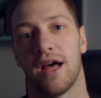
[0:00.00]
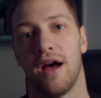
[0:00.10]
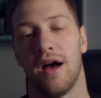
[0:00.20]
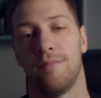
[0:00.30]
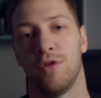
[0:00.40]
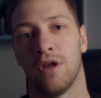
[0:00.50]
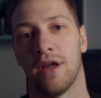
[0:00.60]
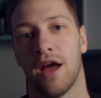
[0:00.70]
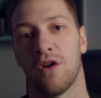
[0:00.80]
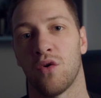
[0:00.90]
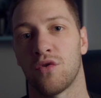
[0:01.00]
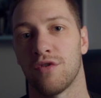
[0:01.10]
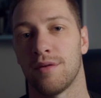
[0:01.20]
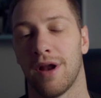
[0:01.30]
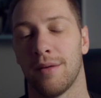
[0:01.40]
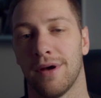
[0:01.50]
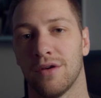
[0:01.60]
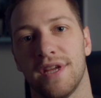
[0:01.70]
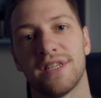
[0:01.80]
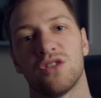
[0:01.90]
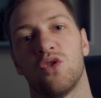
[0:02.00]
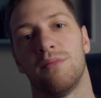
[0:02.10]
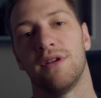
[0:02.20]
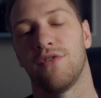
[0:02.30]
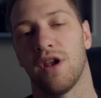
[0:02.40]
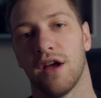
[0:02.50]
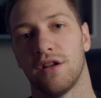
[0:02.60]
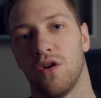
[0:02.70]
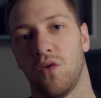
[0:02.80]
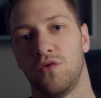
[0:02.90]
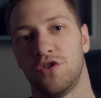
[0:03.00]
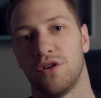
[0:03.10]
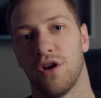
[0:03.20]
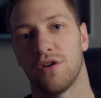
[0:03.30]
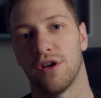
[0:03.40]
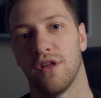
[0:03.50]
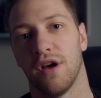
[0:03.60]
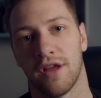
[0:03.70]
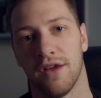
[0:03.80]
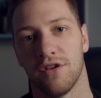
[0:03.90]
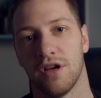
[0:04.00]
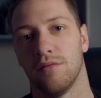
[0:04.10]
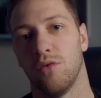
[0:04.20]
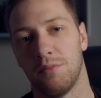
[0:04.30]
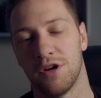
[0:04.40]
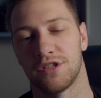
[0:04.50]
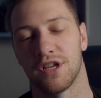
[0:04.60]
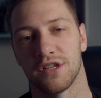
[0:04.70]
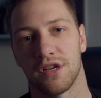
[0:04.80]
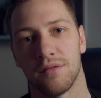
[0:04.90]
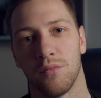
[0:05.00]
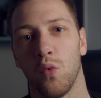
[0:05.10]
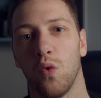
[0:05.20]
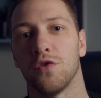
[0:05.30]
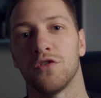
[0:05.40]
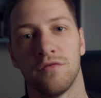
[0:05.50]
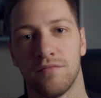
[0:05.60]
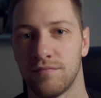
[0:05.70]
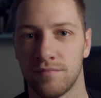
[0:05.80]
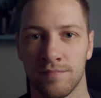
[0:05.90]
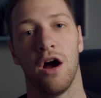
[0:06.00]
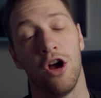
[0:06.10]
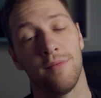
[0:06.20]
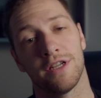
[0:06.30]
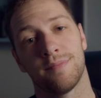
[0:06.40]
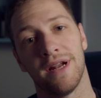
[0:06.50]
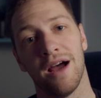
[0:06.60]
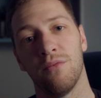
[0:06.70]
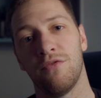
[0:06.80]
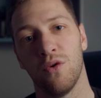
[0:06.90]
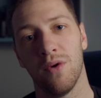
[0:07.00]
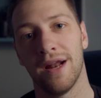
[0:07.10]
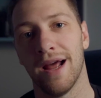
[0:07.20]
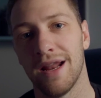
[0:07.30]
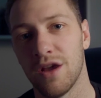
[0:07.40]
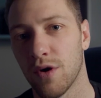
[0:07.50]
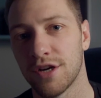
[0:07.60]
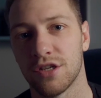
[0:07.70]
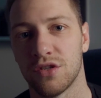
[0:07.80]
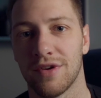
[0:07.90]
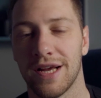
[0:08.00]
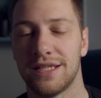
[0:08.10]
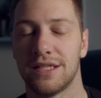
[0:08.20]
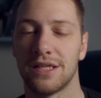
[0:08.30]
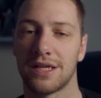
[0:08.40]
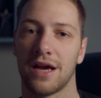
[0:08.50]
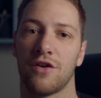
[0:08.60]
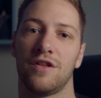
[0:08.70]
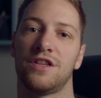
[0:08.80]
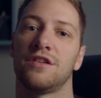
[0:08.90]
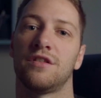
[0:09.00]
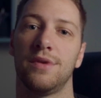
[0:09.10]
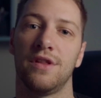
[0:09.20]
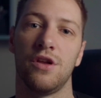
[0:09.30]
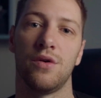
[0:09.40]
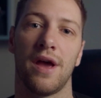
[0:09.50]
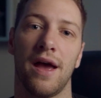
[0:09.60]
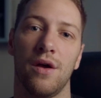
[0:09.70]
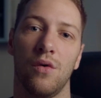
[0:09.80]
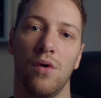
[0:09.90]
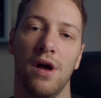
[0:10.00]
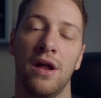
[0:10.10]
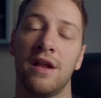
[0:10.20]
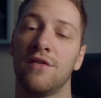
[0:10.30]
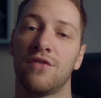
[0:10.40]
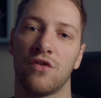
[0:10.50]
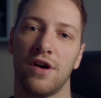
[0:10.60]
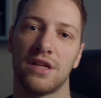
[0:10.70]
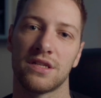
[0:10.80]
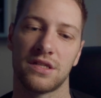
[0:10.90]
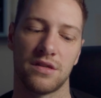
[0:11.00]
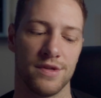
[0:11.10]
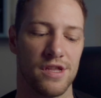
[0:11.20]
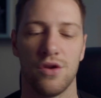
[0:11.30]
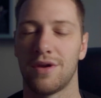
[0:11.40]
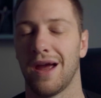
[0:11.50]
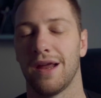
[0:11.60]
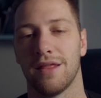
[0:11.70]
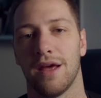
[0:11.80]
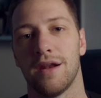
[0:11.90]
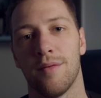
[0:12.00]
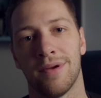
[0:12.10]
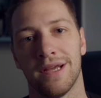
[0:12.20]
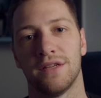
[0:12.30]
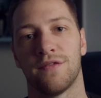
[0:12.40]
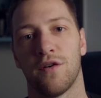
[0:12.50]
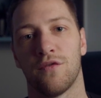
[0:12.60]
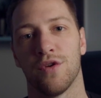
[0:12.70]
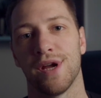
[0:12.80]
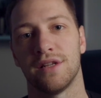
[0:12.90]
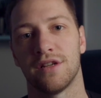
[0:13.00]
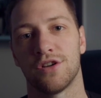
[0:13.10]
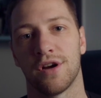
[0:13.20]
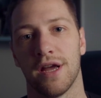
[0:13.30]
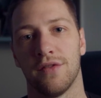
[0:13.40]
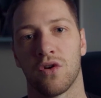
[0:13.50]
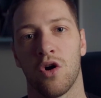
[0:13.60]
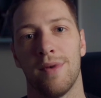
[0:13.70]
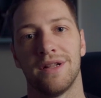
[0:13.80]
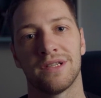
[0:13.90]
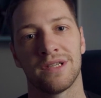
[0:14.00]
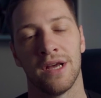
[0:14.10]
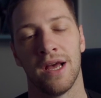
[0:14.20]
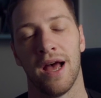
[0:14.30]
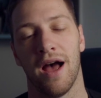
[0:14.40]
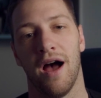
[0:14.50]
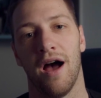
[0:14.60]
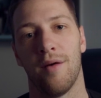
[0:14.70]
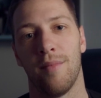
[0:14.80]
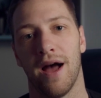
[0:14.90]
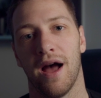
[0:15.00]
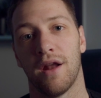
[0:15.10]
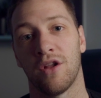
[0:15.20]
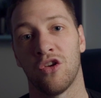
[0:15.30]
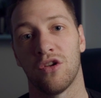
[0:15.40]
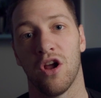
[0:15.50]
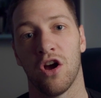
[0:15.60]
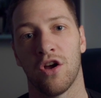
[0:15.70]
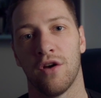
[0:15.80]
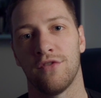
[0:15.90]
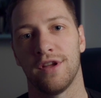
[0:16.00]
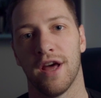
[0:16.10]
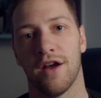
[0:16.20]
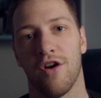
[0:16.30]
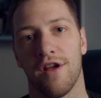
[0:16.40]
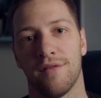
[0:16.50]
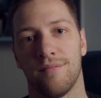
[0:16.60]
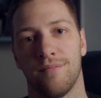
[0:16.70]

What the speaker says: you can get an honorary black belt. This is normally for like non-judoka that are given it almost as an award. I hope that's been helpful, and any questions related to the dan grade system in the UK or any of the grading system in the UK, then please feel free to chuck it in the comments, and good luck going for your dan grade.